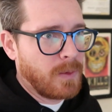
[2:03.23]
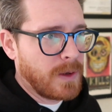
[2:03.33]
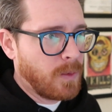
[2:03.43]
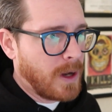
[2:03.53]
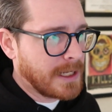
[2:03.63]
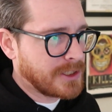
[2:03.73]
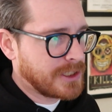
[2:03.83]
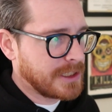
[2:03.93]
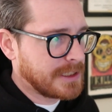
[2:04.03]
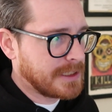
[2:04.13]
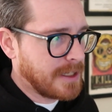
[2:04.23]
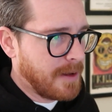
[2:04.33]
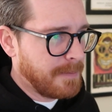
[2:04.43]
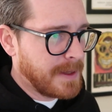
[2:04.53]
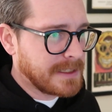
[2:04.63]
We watched
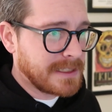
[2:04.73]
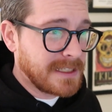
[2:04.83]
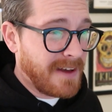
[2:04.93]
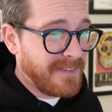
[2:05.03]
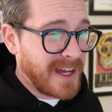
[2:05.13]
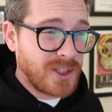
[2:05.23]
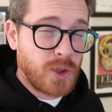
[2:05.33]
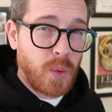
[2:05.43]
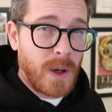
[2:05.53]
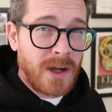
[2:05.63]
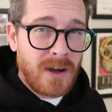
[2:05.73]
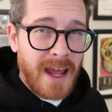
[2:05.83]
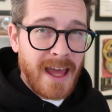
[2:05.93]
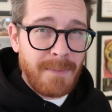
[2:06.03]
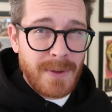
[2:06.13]
some stuff on
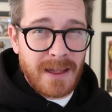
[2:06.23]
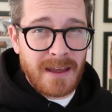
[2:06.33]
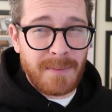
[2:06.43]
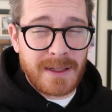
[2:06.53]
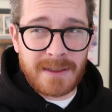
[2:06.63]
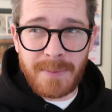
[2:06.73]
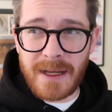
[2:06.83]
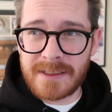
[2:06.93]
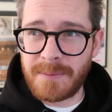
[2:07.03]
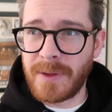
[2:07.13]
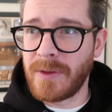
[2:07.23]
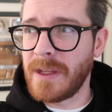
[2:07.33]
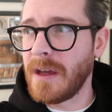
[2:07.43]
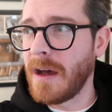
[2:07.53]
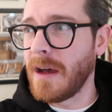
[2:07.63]
Twitter happening about the
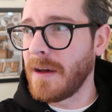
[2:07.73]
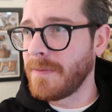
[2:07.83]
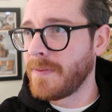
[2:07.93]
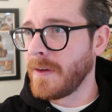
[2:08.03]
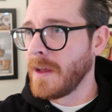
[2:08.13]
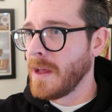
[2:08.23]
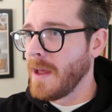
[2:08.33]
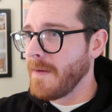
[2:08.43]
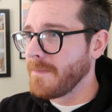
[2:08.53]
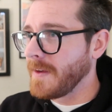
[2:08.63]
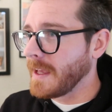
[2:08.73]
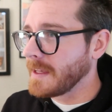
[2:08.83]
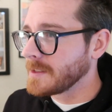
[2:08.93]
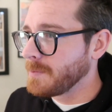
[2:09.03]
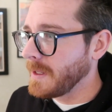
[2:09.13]
possibility of
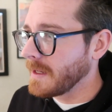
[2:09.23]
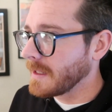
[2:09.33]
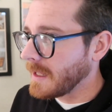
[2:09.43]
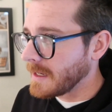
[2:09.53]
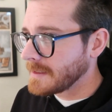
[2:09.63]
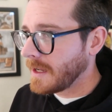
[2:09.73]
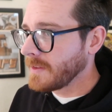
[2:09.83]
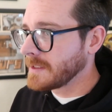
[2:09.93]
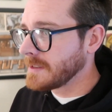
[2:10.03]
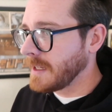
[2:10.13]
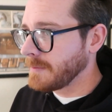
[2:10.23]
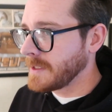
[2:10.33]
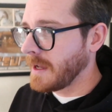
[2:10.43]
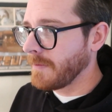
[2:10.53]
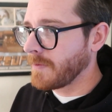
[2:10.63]
Vegas being on lockdown the same
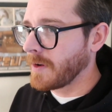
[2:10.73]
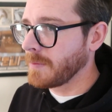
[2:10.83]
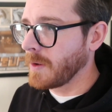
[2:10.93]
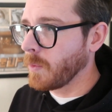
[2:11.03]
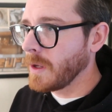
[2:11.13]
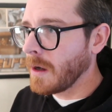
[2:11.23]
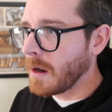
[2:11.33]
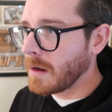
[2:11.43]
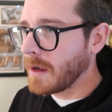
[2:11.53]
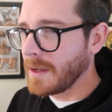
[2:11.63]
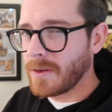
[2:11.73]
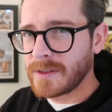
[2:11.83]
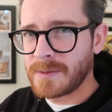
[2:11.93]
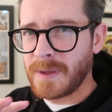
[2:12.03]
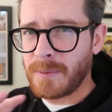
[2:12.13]
time frame that we are. I know
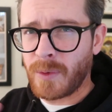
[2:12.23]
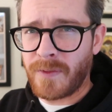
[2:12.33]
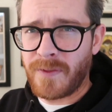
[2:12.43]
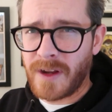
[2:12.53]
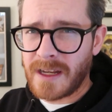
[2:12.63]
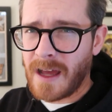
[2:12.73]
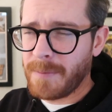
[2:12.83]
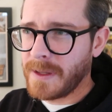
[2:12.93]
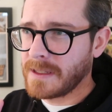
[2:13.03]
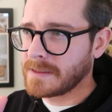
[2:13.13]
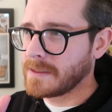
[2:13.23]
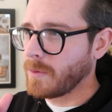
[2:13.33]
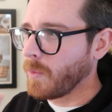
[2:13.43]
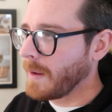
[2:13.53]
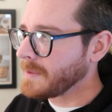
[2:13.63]
some people were freaking out because
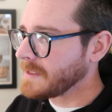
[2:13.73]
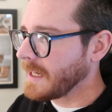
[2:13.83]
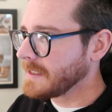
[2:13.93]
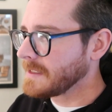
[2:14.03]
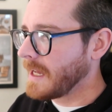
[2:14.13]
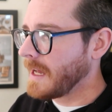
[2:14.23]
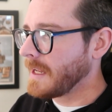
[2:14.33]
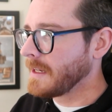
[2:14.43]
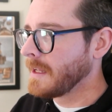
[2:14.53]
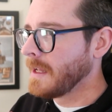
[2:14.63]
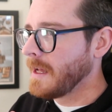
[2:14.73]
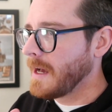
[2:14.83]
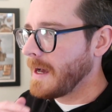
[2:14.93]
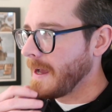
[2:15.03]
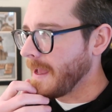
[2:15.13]
the websites on
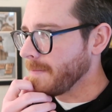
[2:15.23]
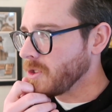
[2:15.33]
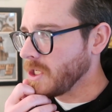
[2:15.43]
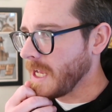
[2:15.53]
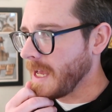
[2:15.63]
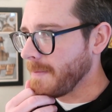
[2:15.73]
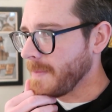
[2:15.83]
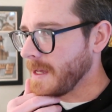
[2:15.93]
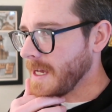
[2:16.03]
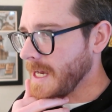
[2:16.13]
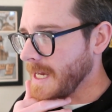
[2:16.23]
MGM